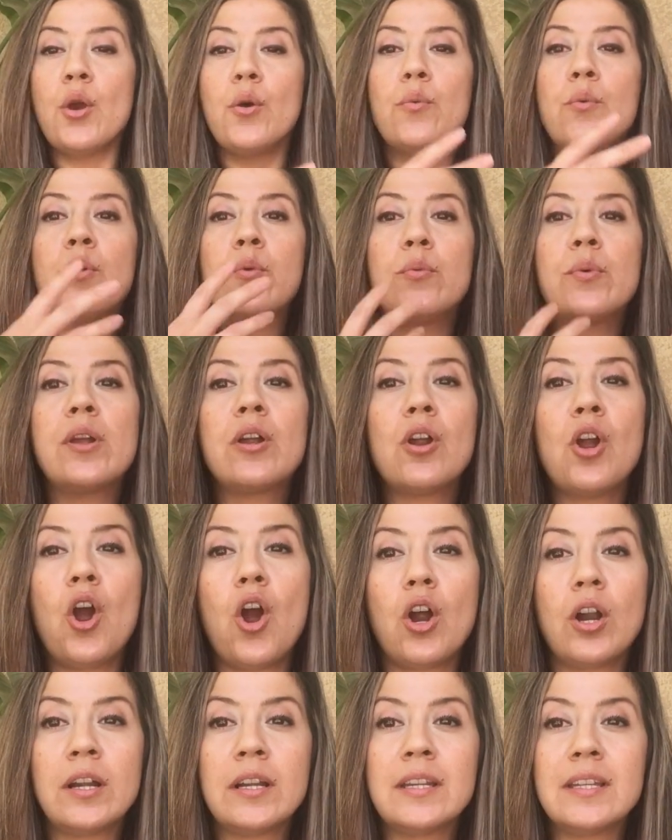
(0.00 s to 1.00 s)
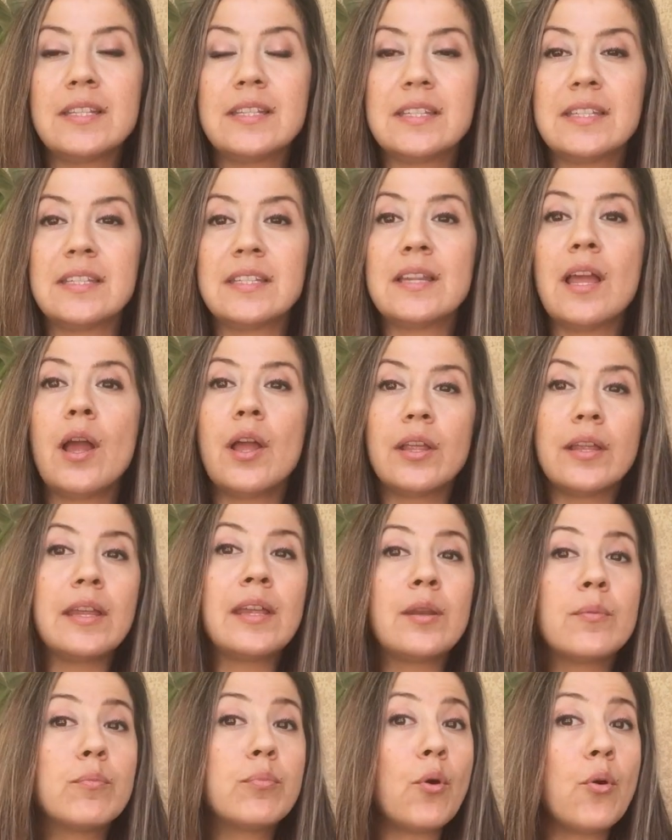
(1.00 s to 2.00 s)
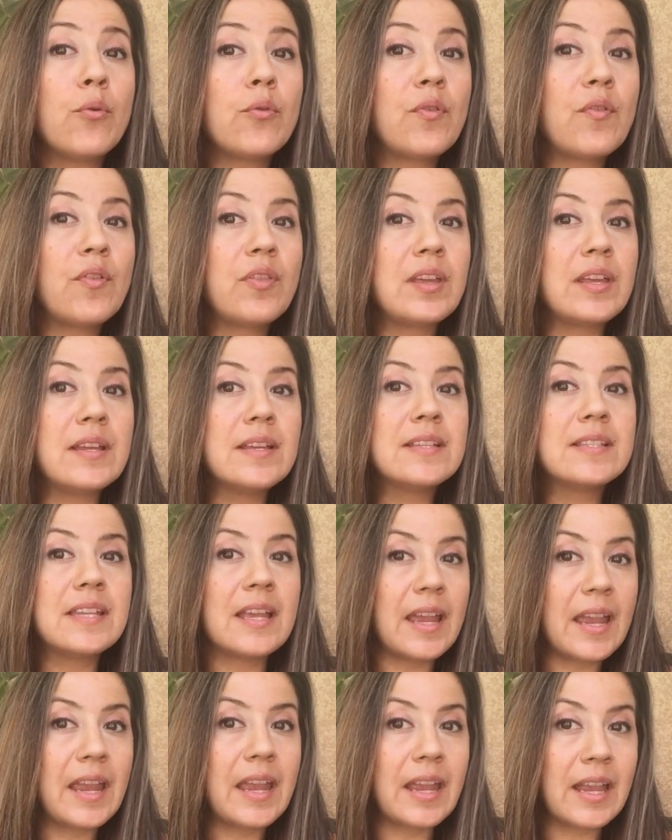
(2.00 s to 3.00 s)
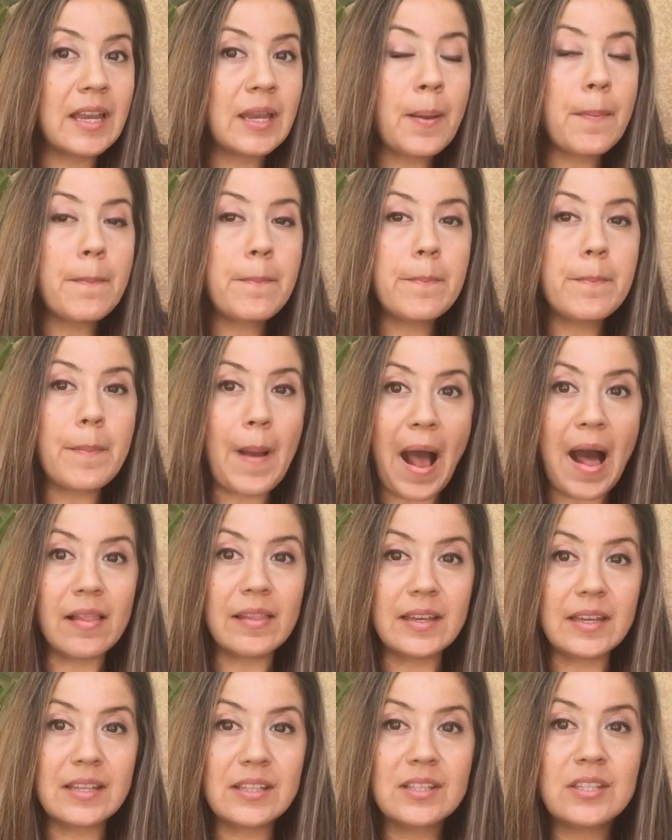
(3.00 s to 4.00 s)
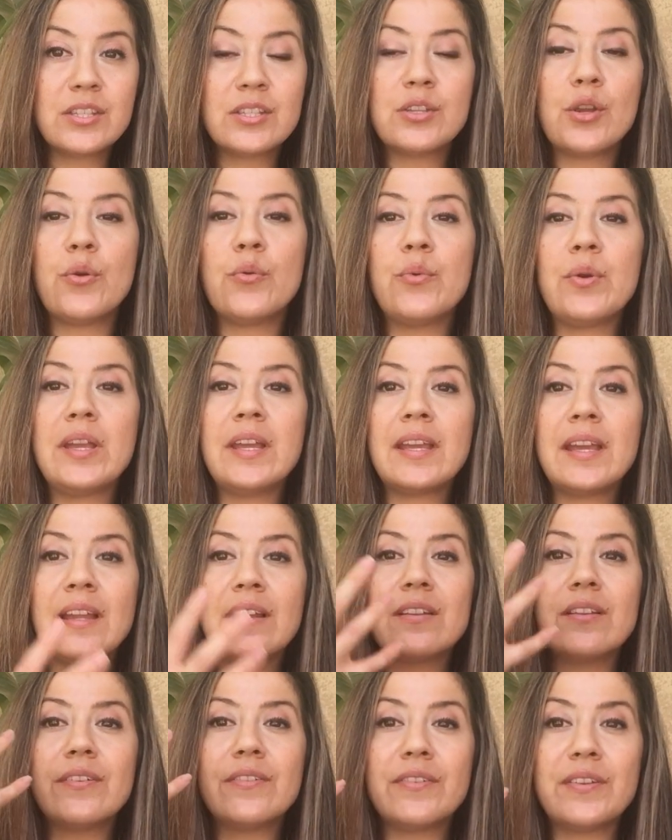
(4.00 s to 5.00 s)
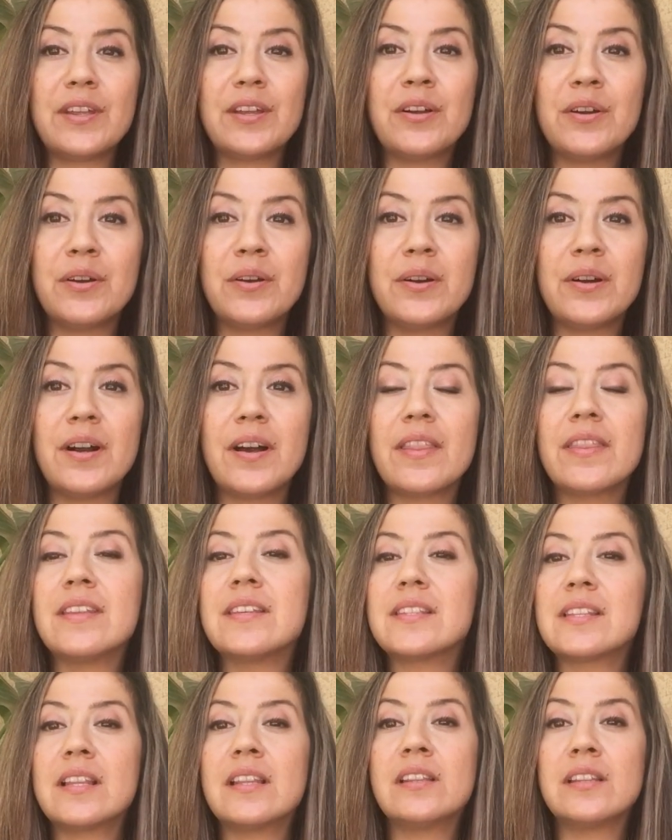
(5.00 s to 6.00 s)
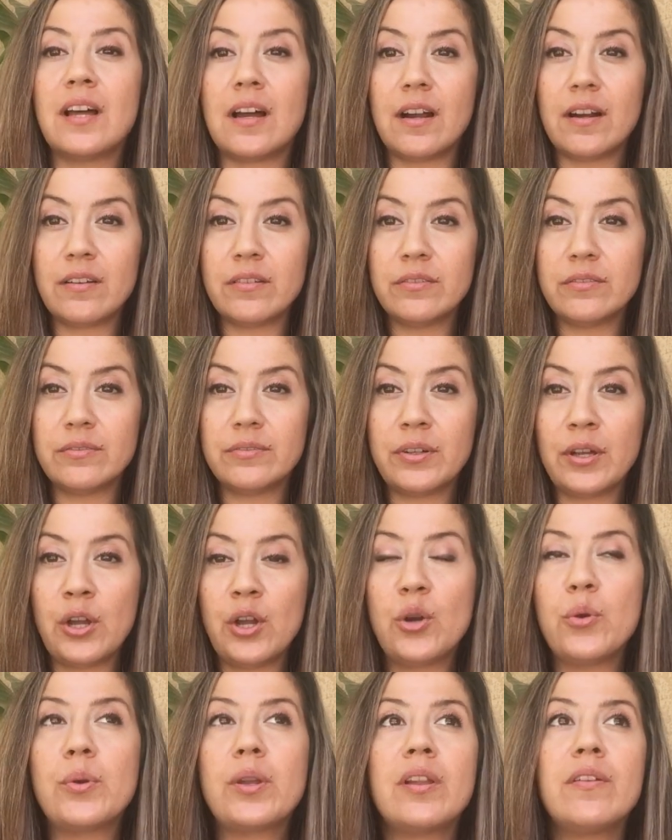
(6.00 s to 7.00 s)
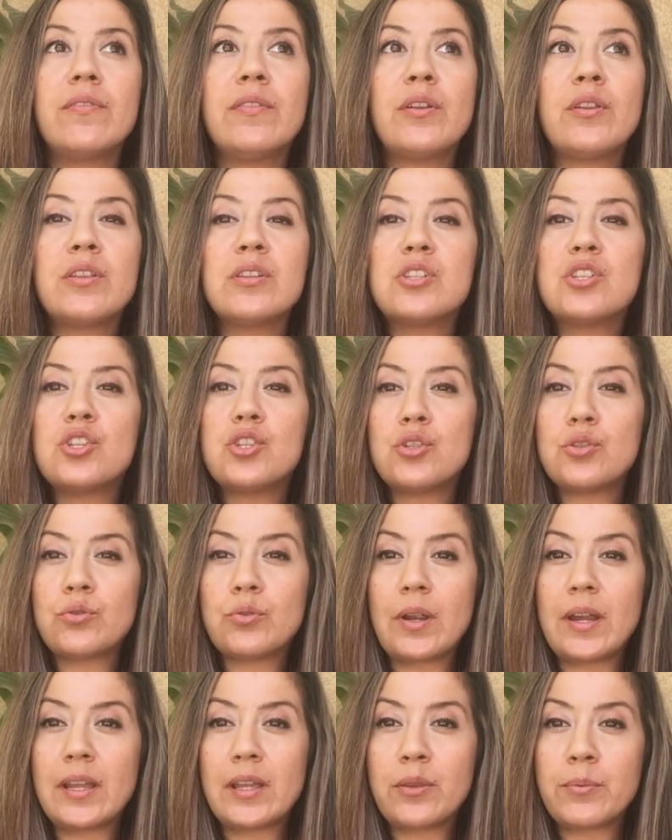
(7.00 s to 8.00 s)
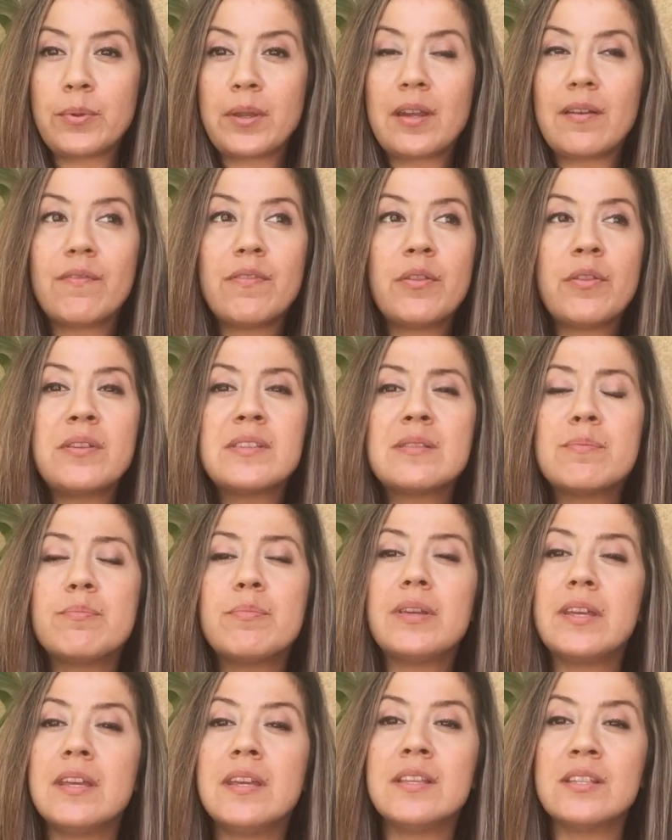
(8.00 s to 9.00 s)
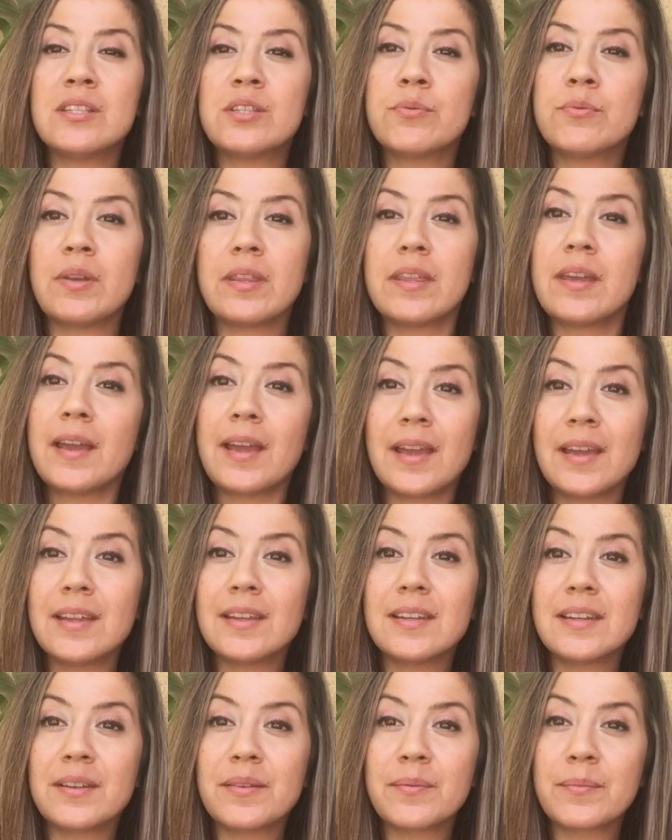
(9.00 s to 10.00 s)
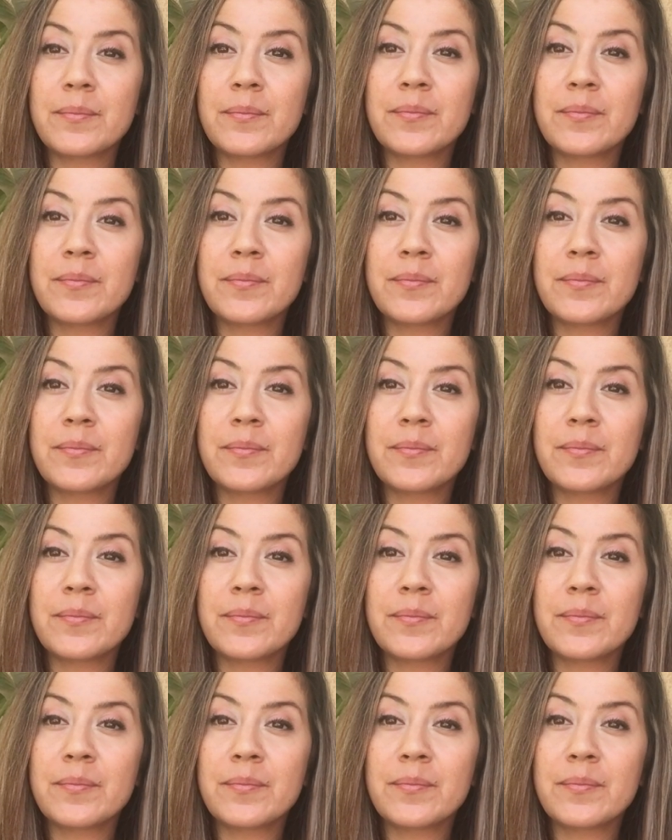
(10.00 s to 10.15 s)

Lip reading: When we're harnessed in both of these in balance, we can feel this love, we can feel this strength, we can feel this peace within.